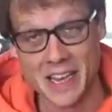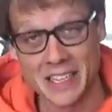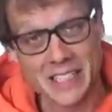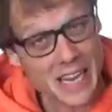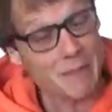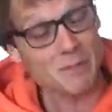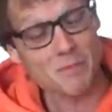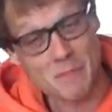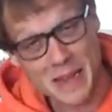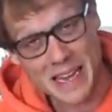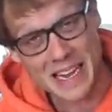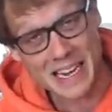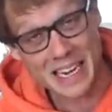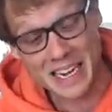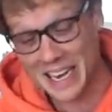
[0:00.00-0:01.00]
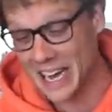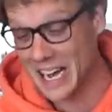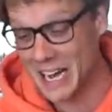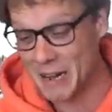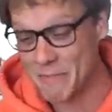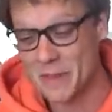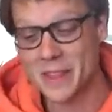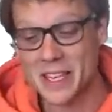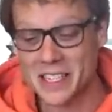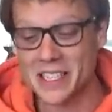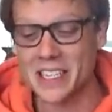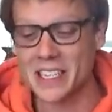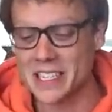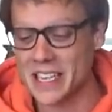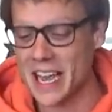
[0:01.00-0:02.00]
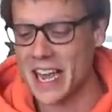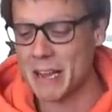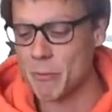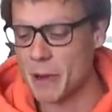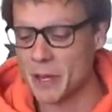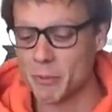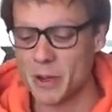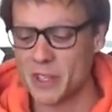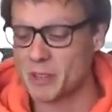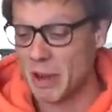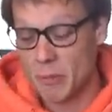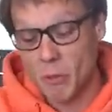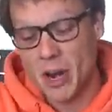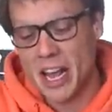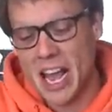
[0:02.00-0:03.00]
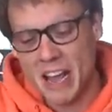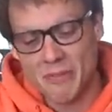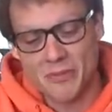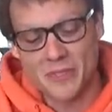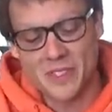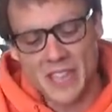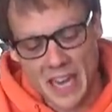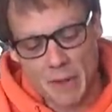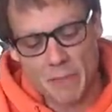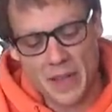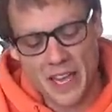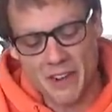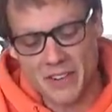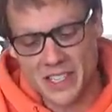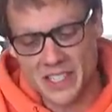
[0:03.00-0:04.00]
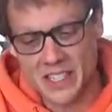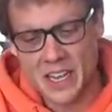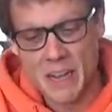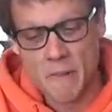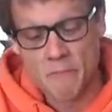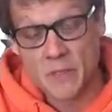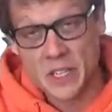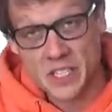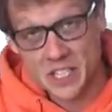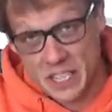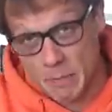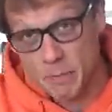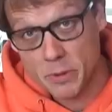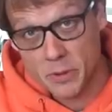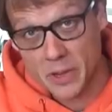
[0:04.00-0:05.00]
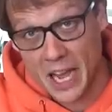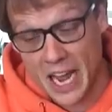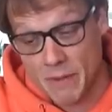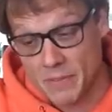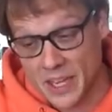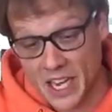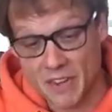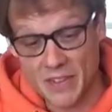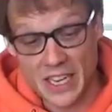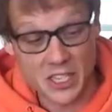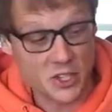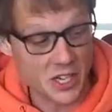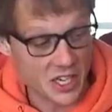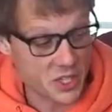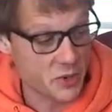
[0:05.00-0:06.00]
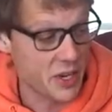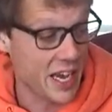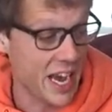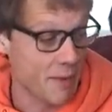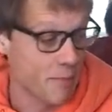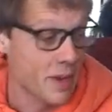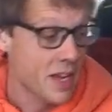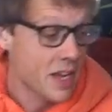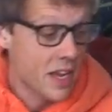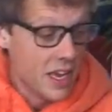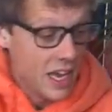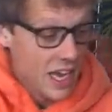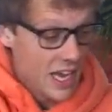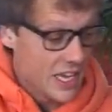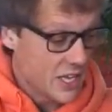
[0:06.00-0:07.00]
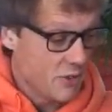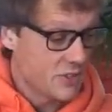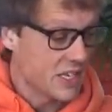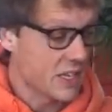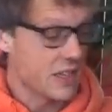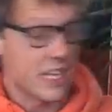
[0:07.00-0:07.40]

This game's mean. Um, this is a Wild West game. What I have set up here is the simple game, the kind of introductory game uh, using